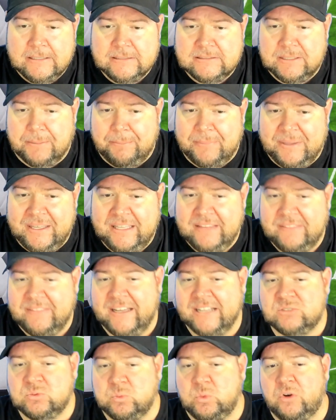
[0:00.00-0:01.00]
To me,
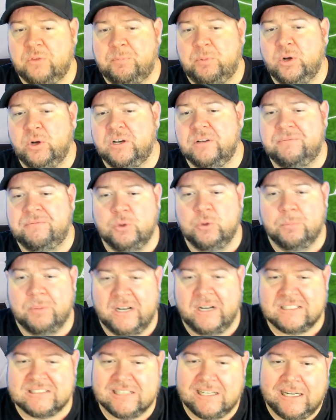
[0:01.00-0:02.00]
that's worth putting a few
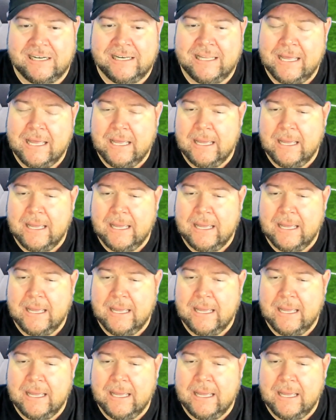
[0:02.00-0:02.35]
bucks on.